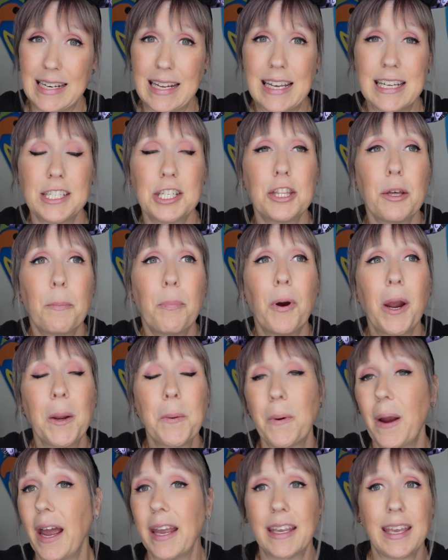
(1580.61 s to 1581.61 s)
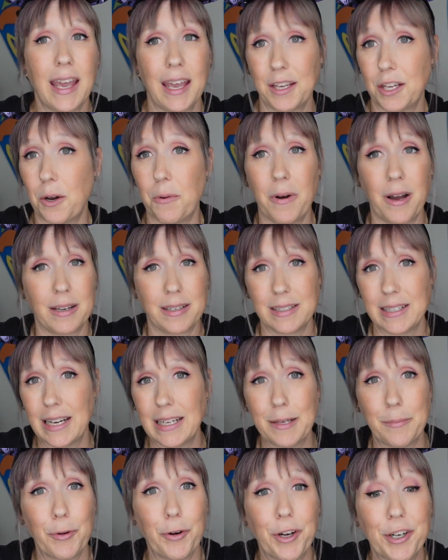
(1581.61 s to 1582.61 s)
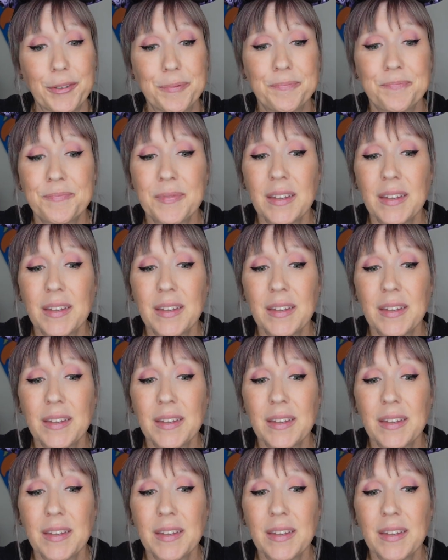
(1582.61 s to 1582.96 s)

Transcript: it to the point where I can't go on it anymore.